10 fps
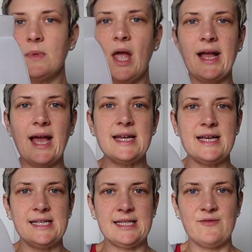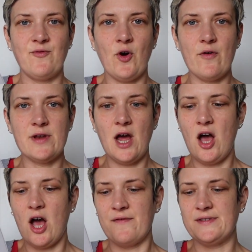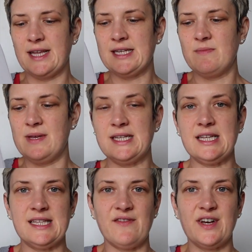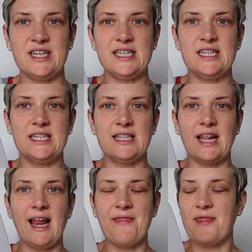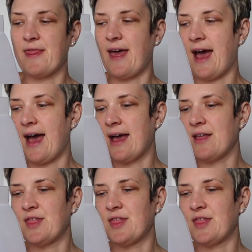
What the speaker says: again, it's 4.5 centimetres I've added to the length there.